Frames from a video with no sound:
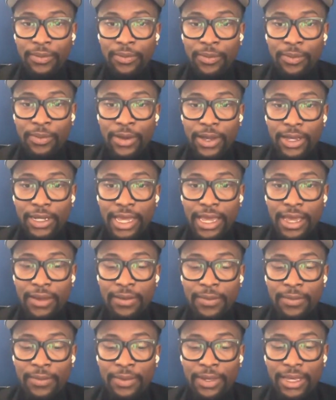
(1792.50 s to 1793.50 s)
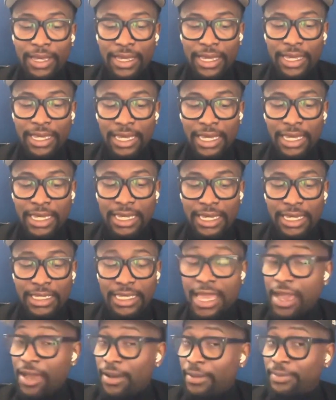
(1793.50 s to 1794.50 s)
But um,
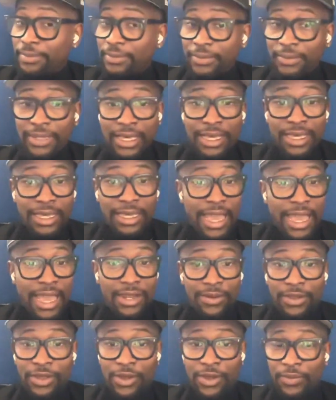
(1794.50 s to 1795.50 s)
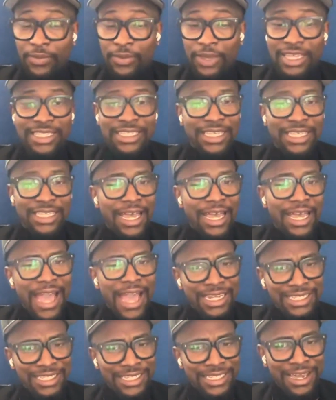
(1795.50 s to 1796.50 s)
yeah, I don't know. It's
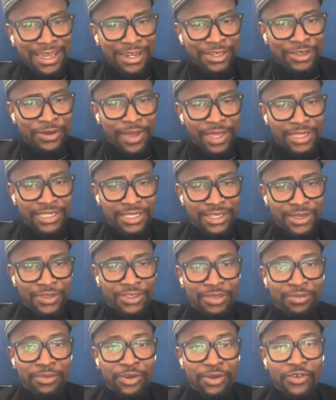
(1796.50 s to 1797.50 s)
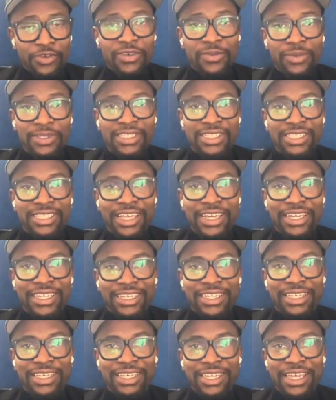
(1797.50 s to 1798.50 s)
honestly kind of crazy though. The movie was like,